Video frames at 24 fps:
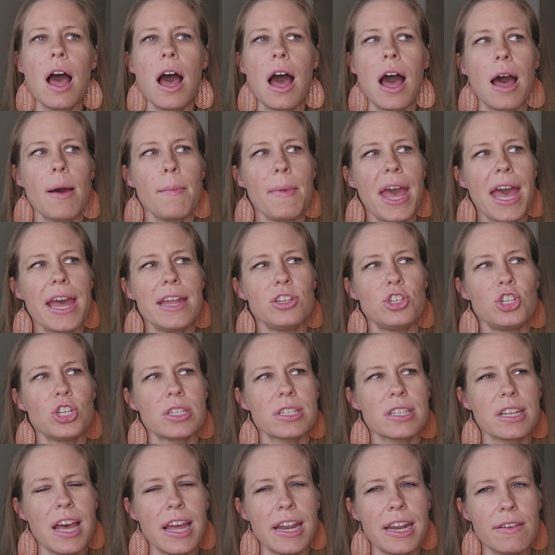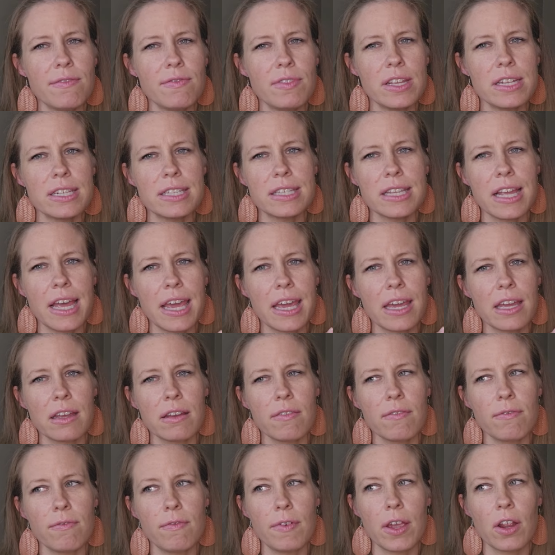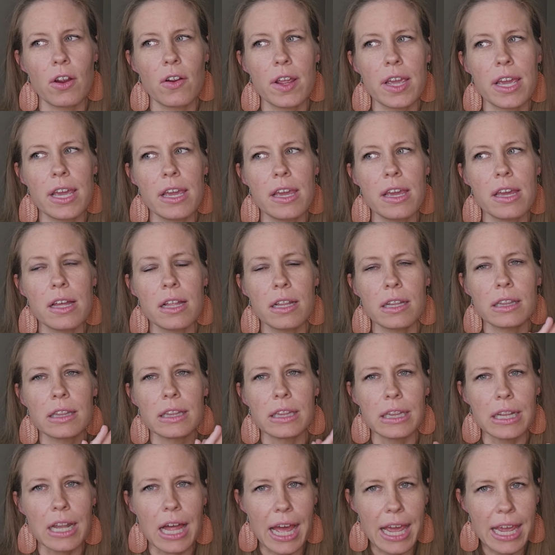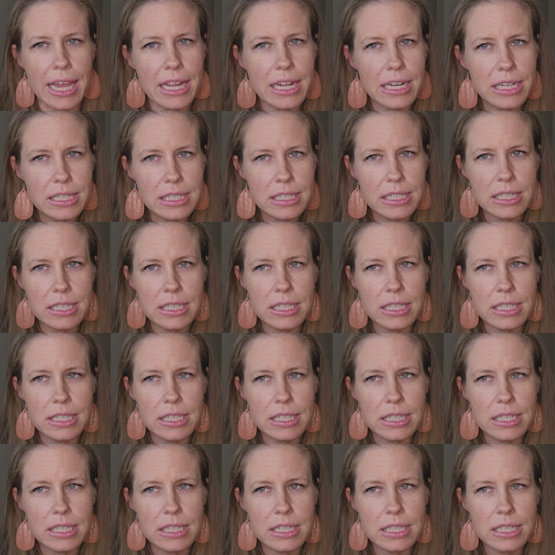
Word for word: Um, and just kind of this like very light